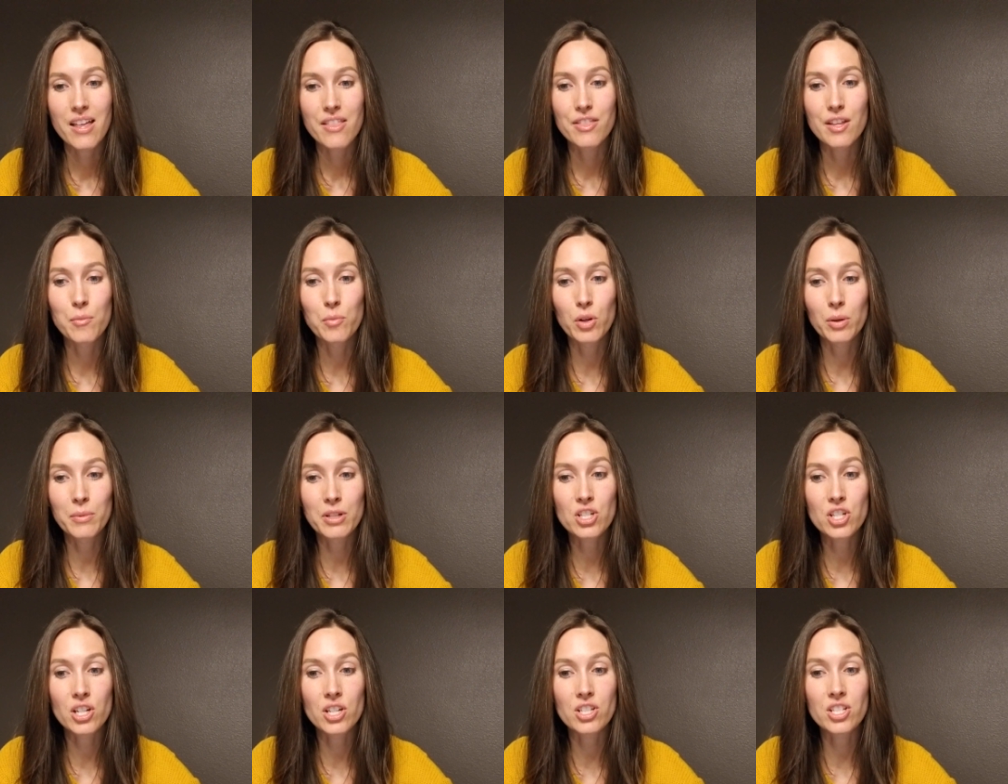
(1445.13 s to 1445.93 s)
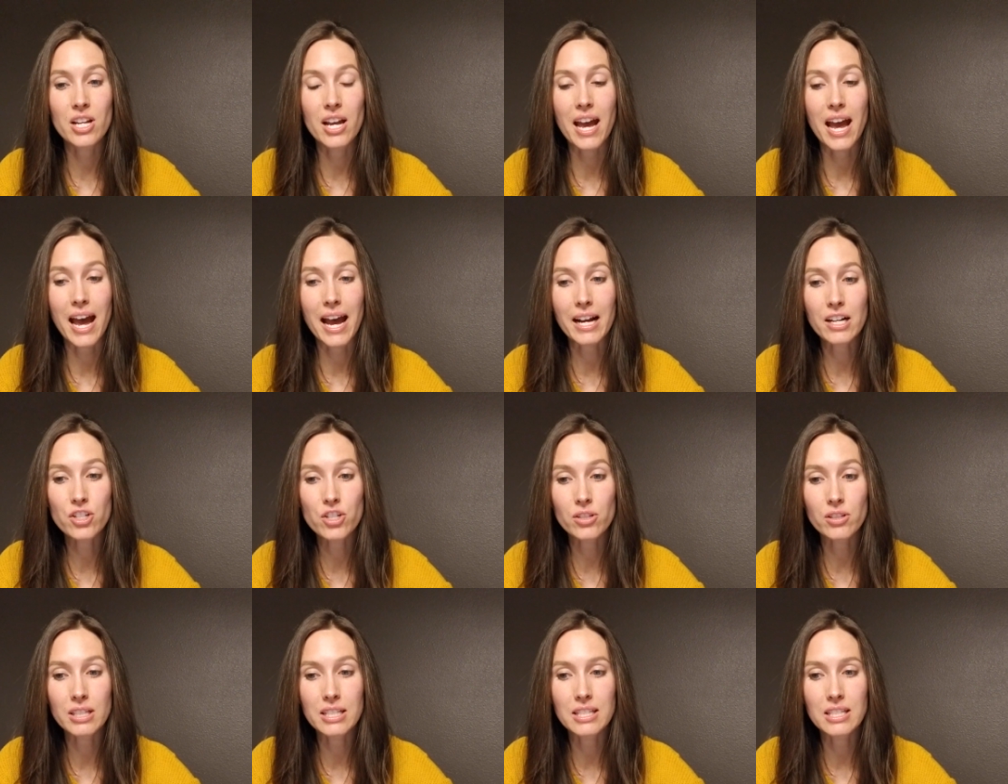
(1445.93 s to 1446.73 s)
The Mormon Church
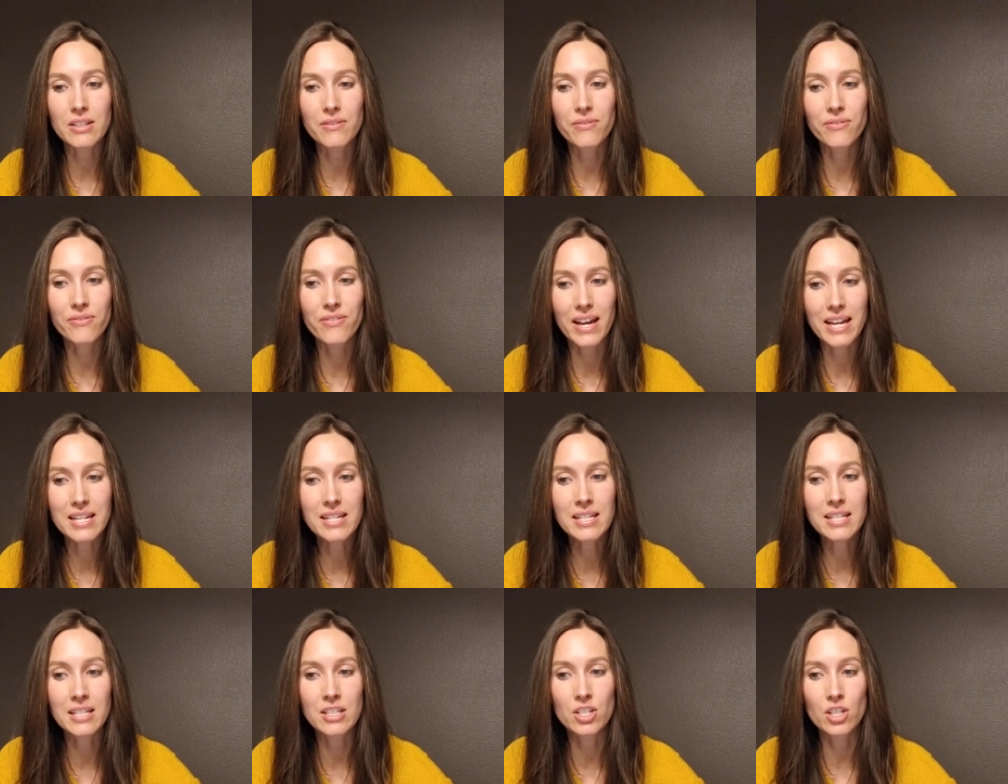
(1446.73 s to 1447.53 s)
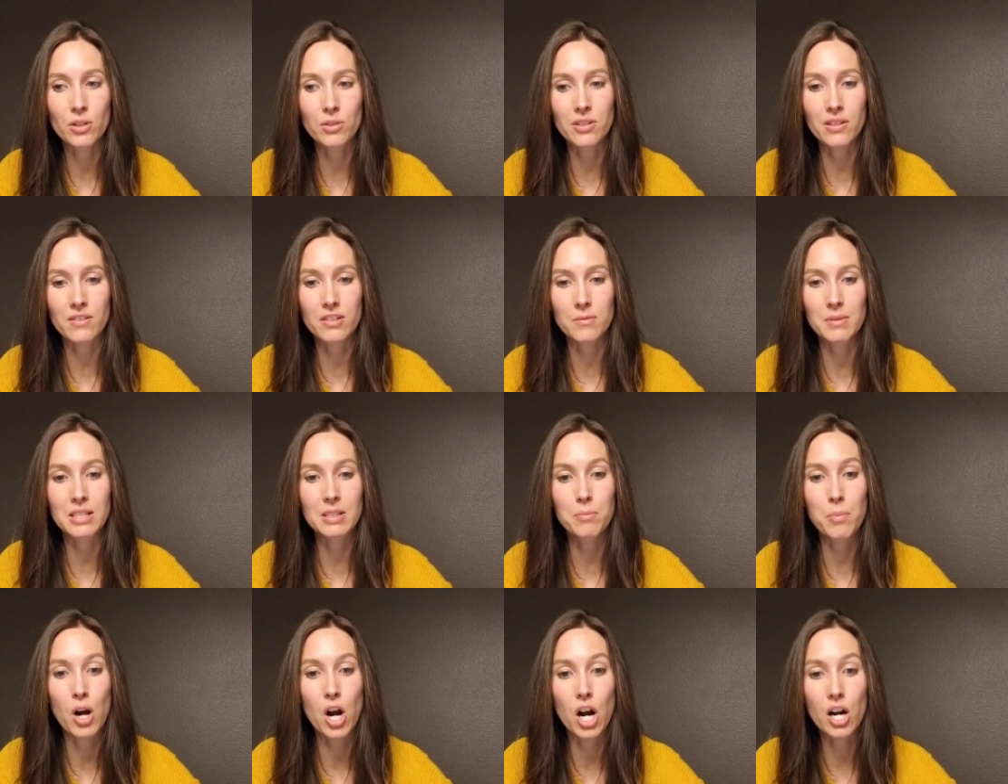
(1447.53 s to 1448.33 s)
actually defended Joseph
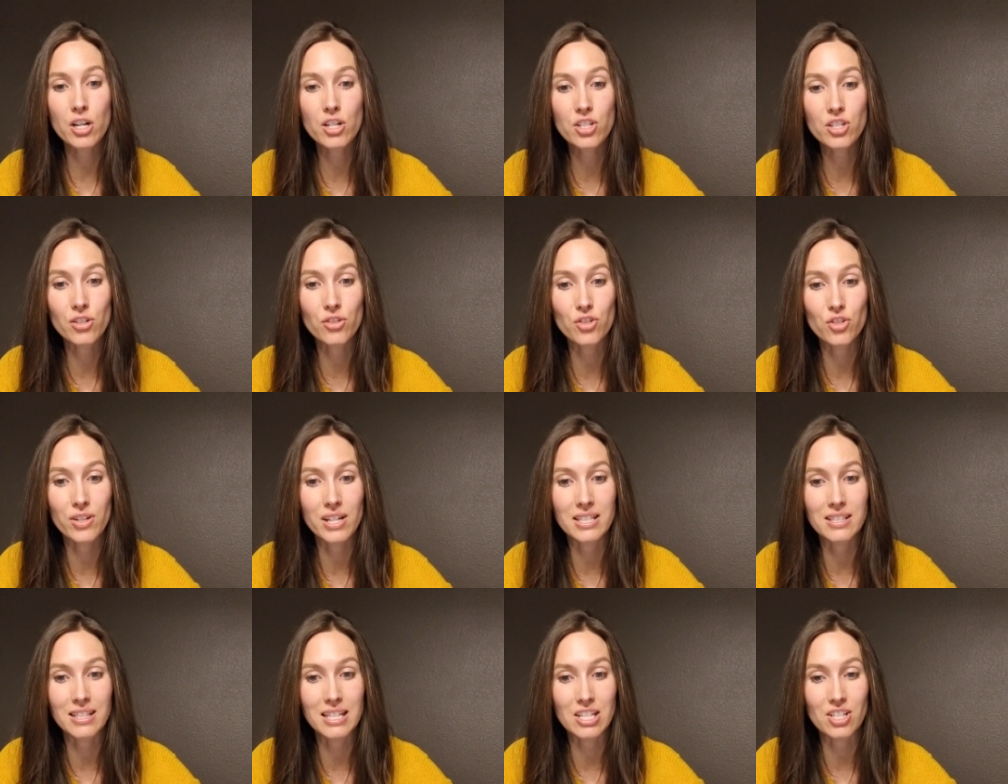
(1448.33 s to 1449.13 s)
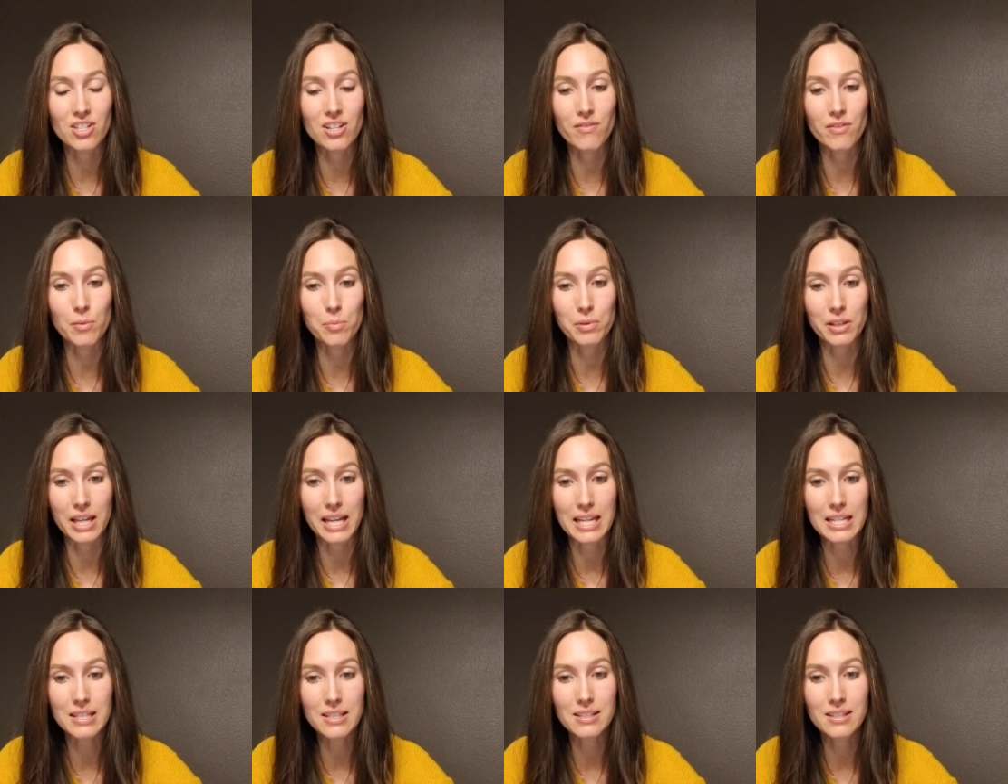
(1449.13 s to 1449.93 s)
Smith's partial translation of the
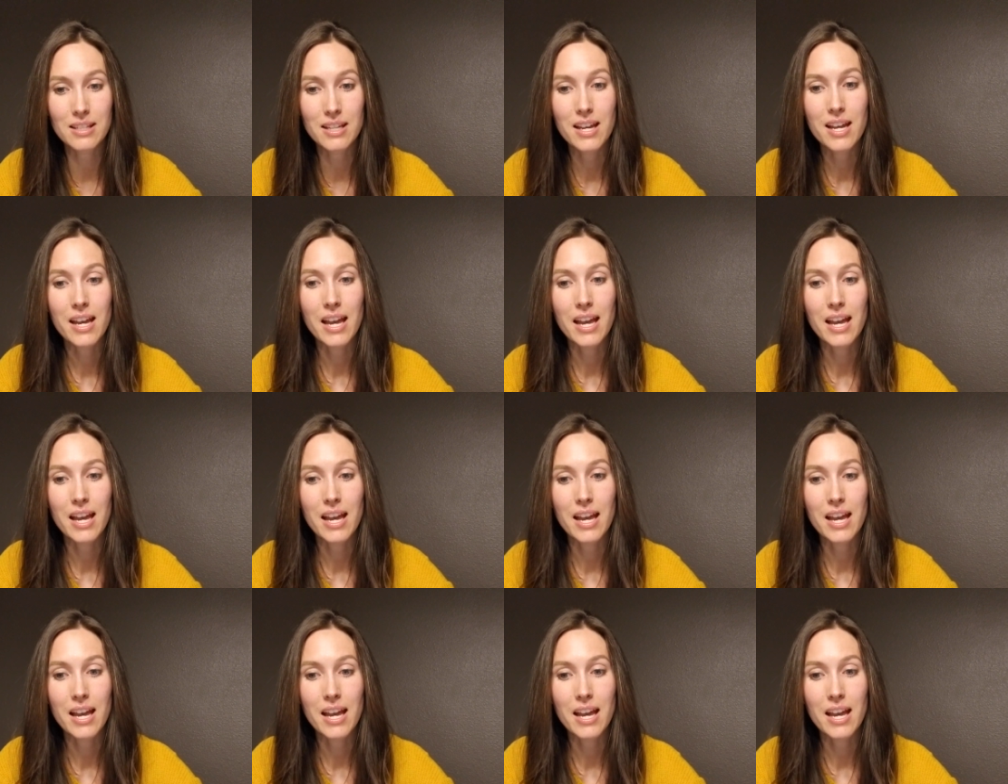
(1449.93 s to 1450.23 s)
plates.